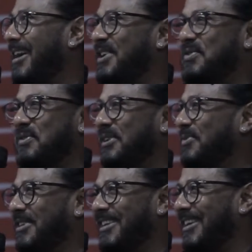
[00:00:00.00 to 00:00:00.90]
I don't know,
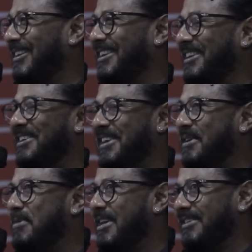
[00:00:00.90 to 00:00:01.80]
it was like
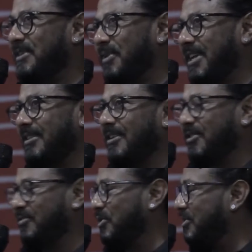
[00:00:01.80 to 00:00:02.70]
amazing when I
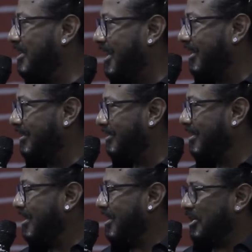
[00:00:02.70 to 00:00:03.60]
think of those nights.
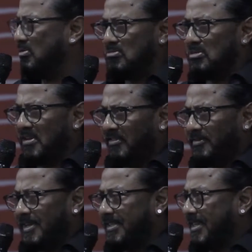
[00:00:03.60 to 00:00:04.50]

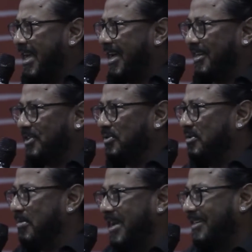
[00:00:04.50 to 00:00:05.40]
Never felt scared,
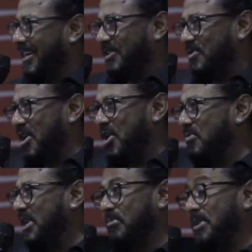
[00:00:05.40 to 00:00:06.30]
met I don't know
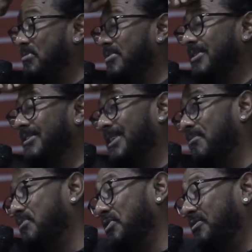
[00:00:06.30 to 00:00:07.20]
how many people,
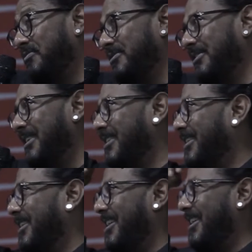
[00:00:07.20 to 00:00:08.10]
some beautiful
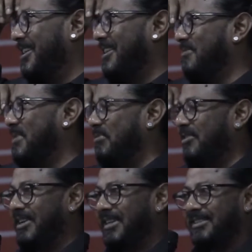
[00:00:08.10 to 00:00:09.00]

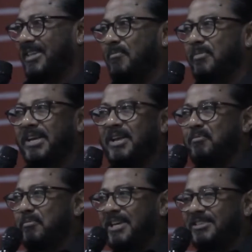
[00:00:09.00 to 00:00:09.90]
memories, some
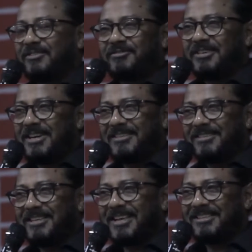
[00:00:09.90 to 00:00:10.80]
became best of
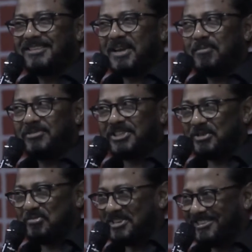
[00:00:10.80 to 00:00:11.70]
friends and some
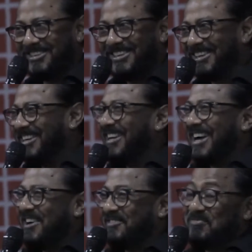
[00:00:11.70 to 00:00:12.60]
disappeared
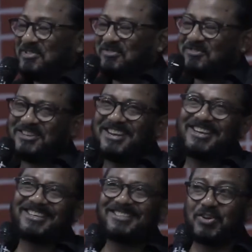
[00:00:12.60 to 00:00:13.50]
after beautiful
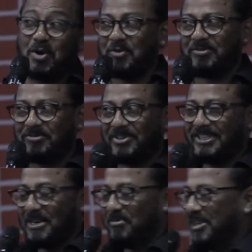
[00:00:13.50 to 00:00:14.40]
nights or
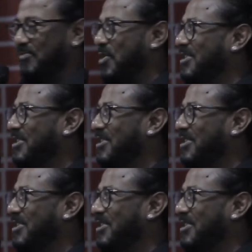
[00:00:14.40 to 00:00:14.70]
terrible